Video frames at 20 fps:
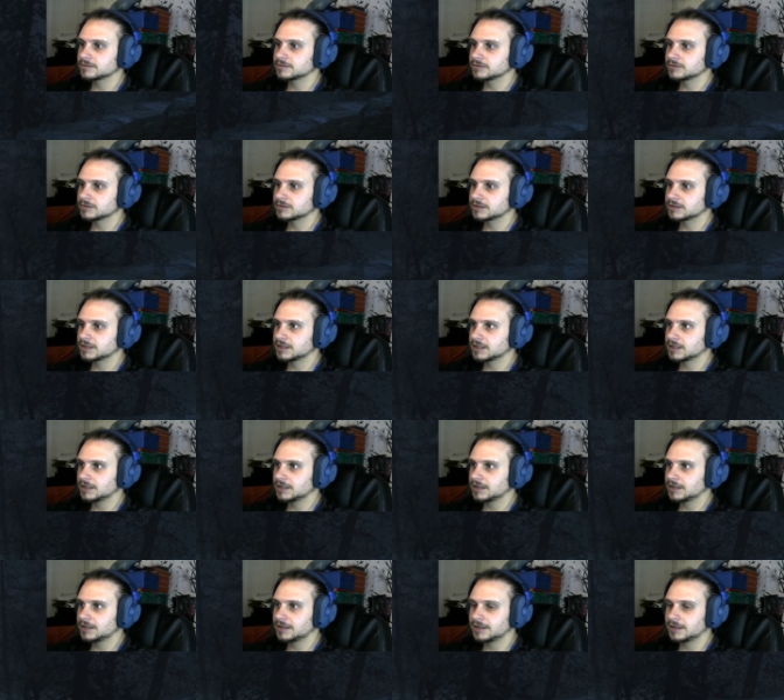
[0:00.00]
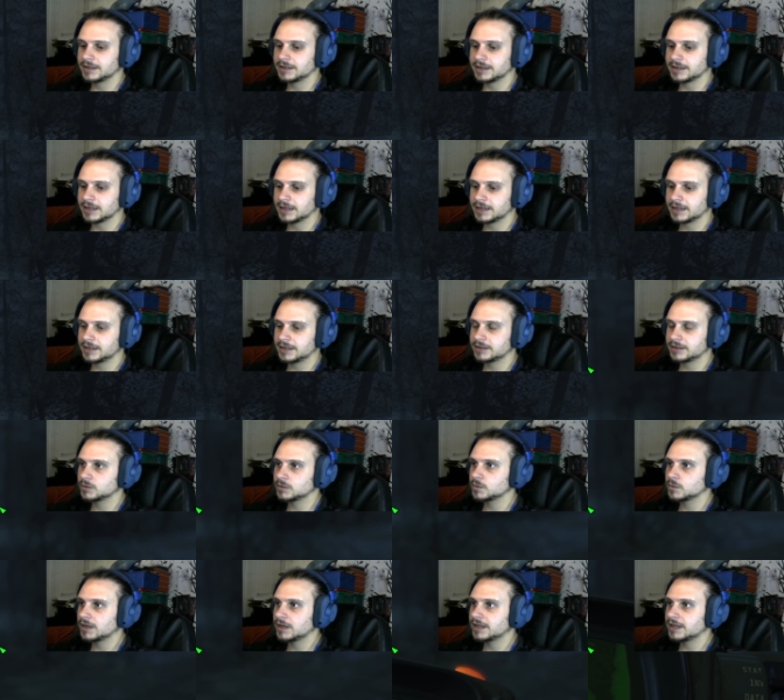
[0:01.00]
Okay, and
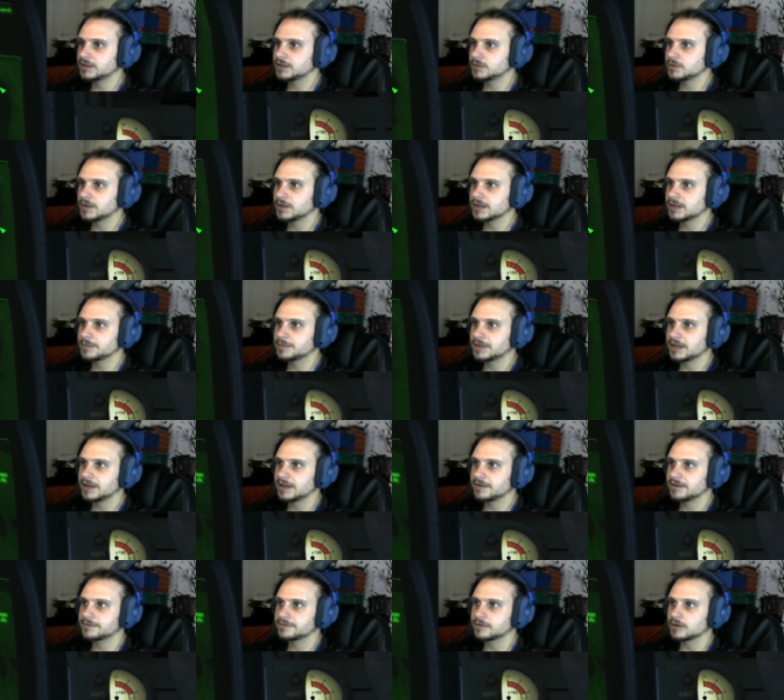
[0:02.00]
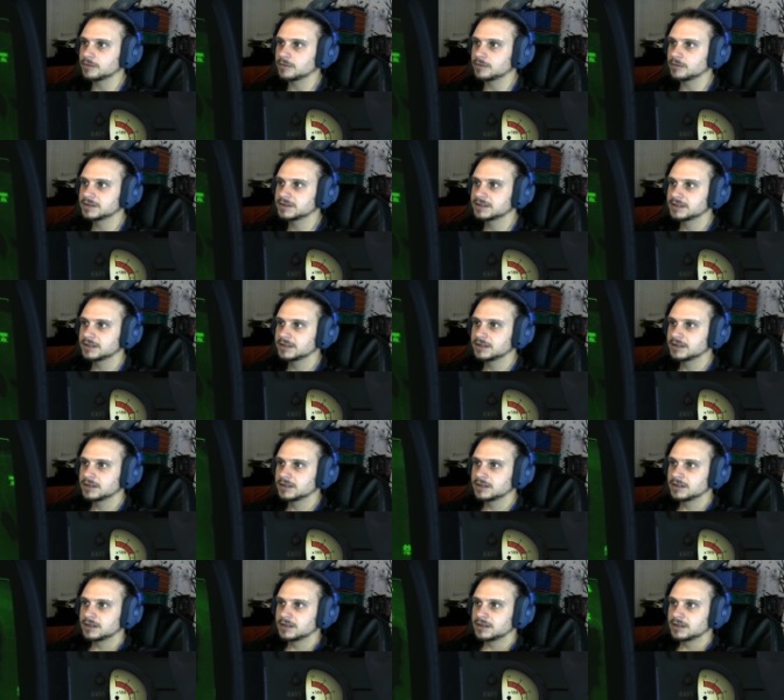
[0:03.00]
where did we appear from?
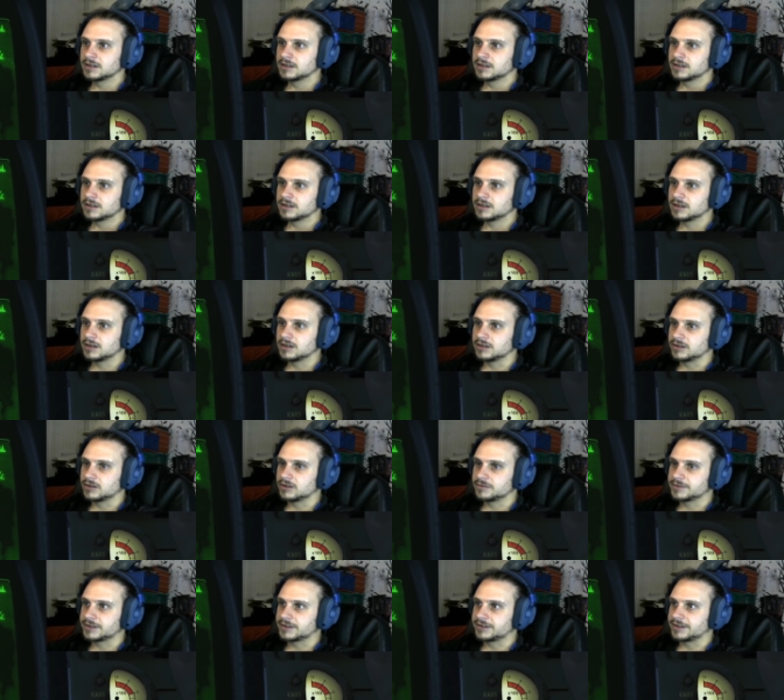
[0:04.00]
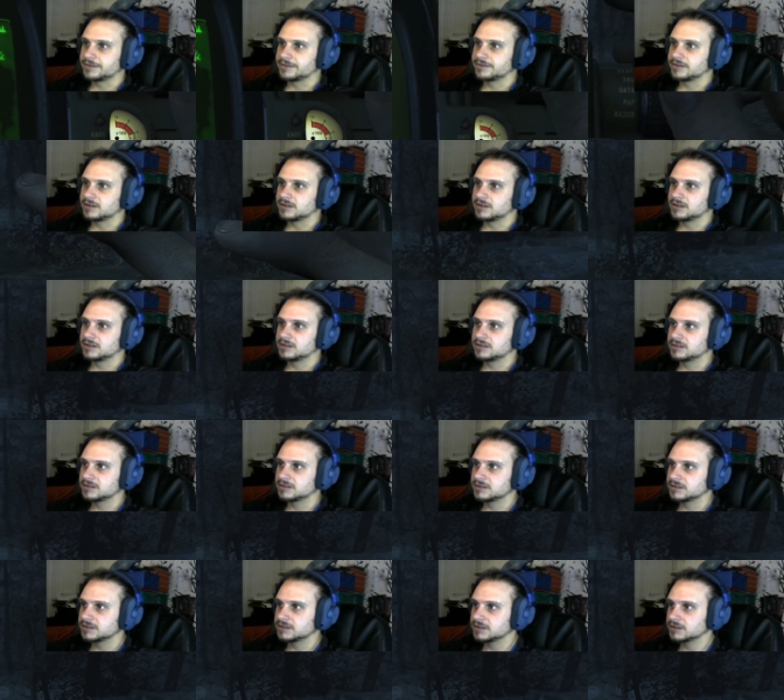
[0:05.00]
Oh, not very far.
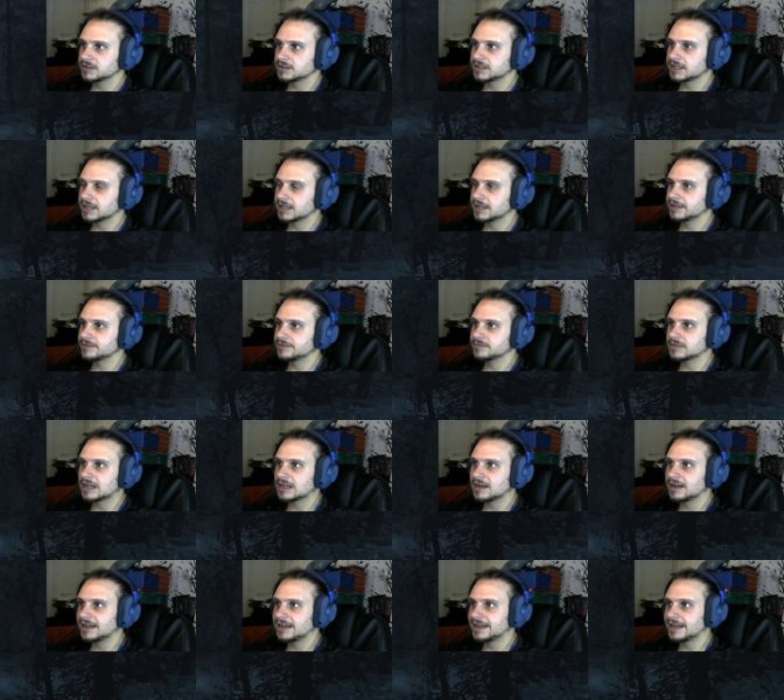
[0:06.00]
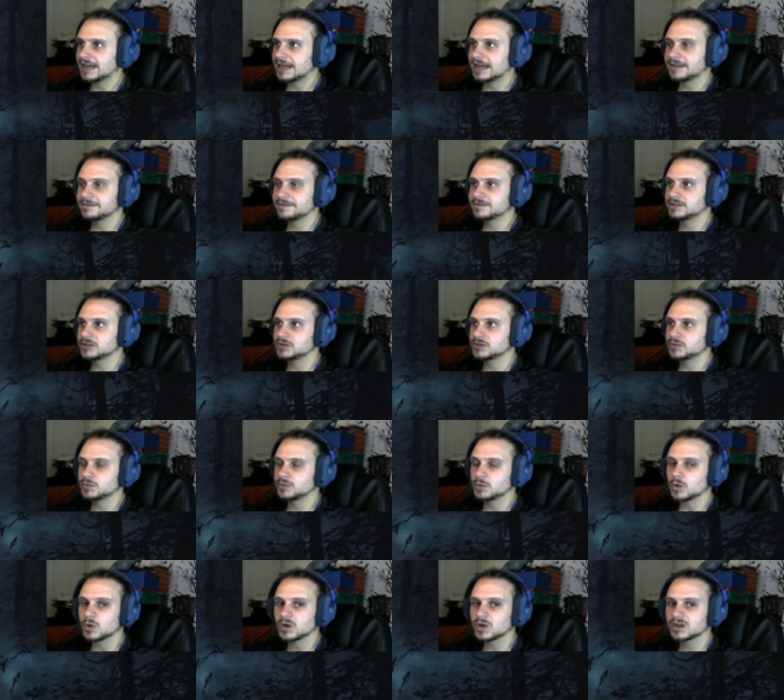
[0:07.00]
Okay, I have to
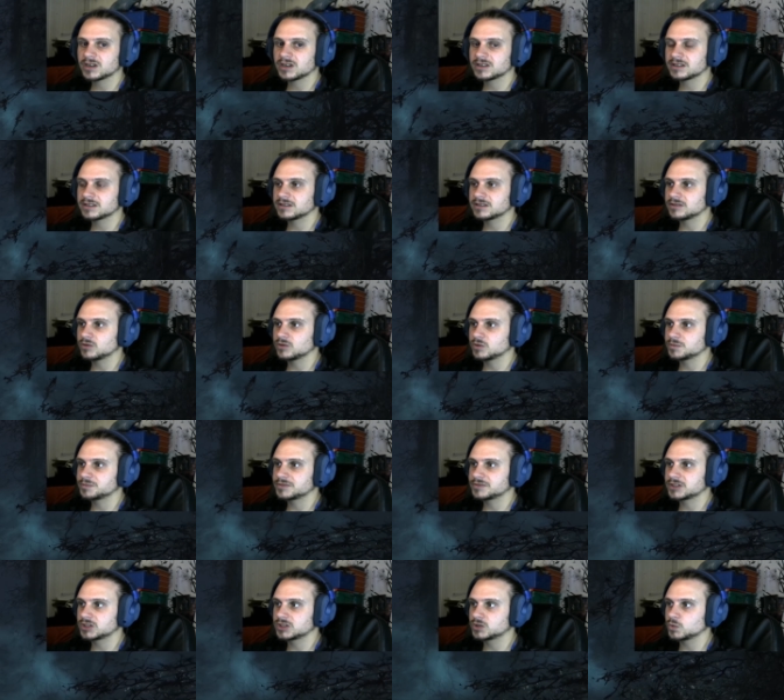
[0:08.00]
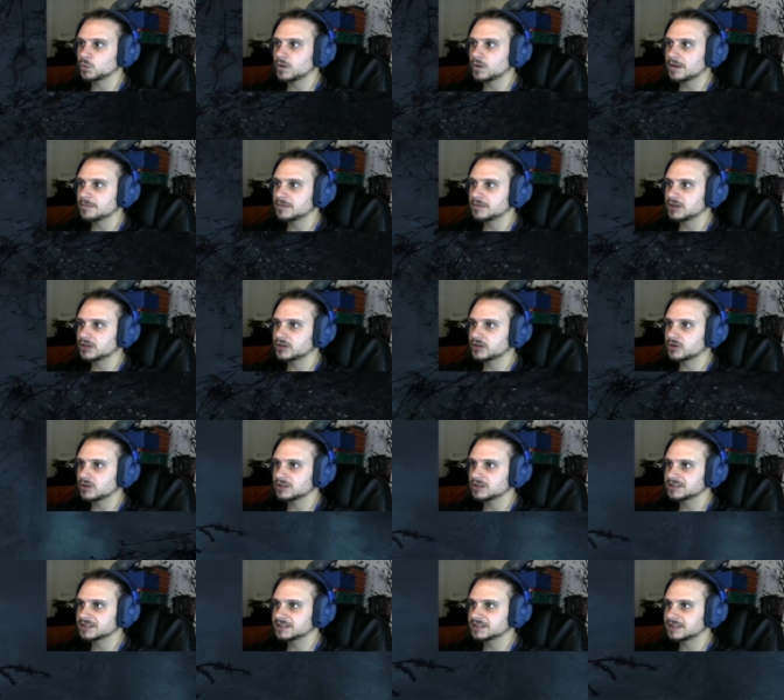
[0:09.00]
walk or swim
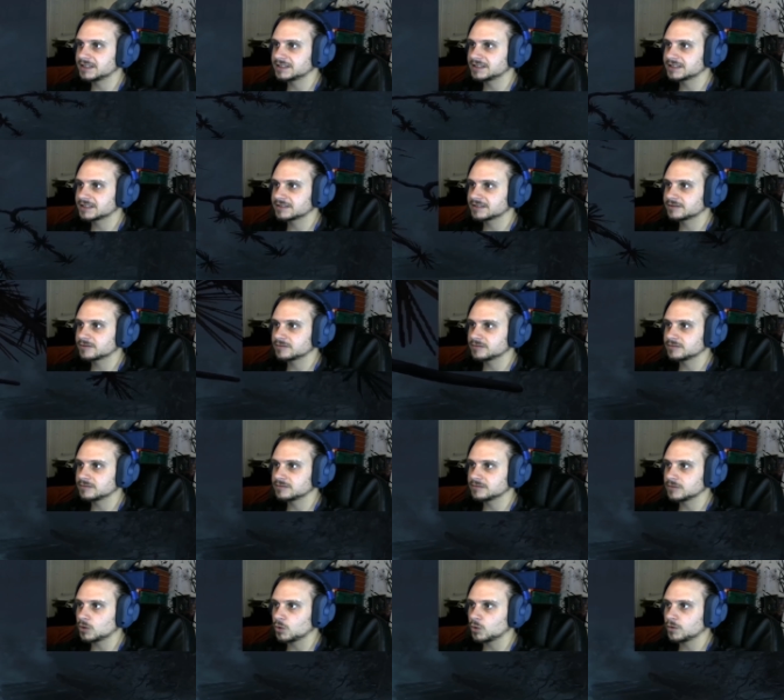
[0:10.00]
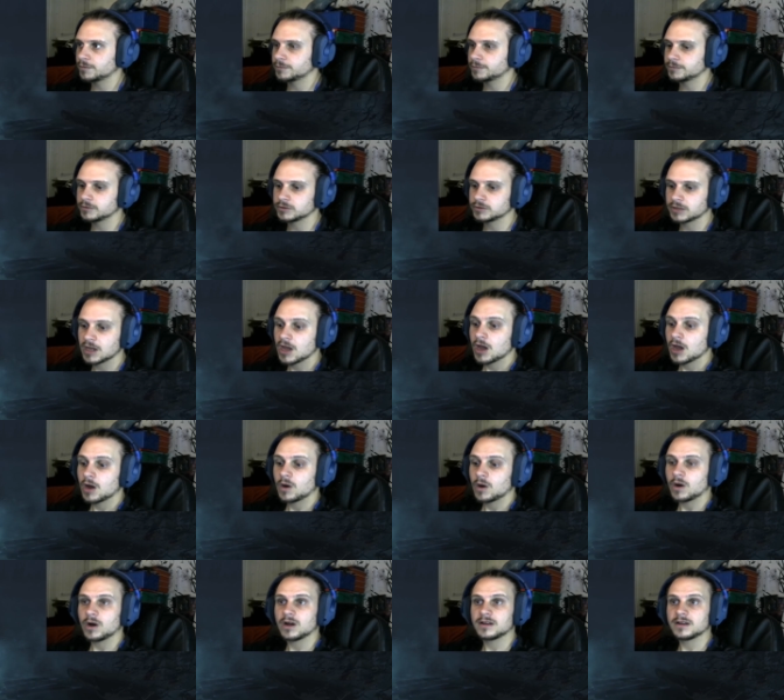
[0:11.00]
across this awful...
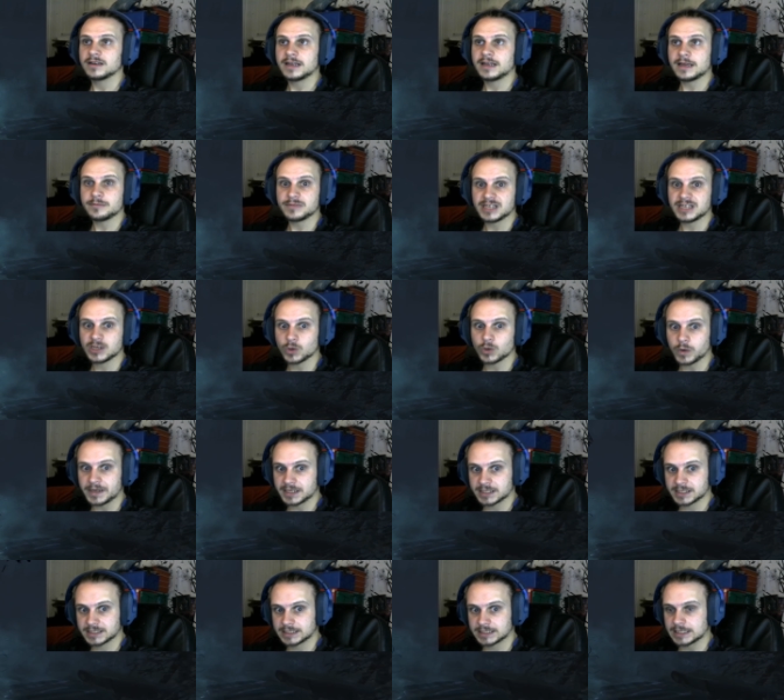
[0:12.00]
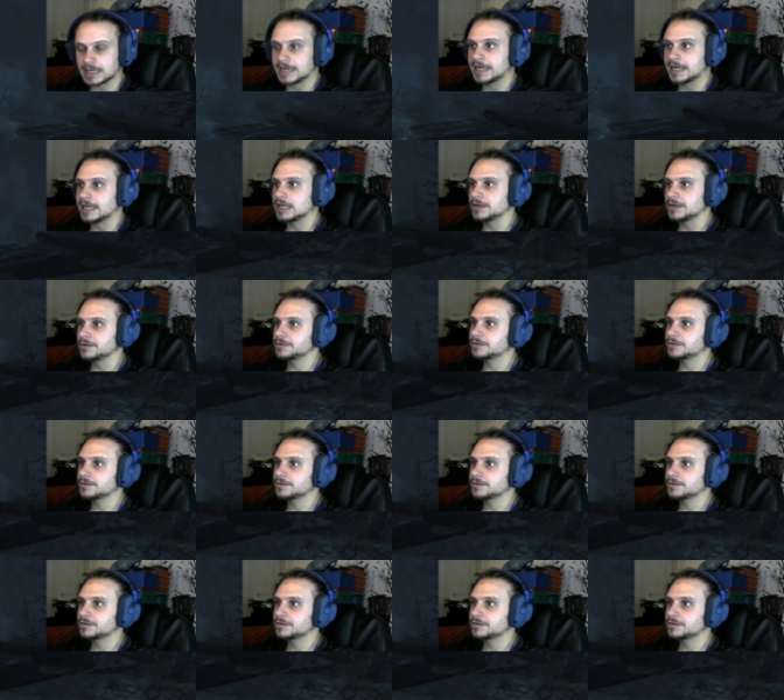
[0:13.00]
Let me quick save.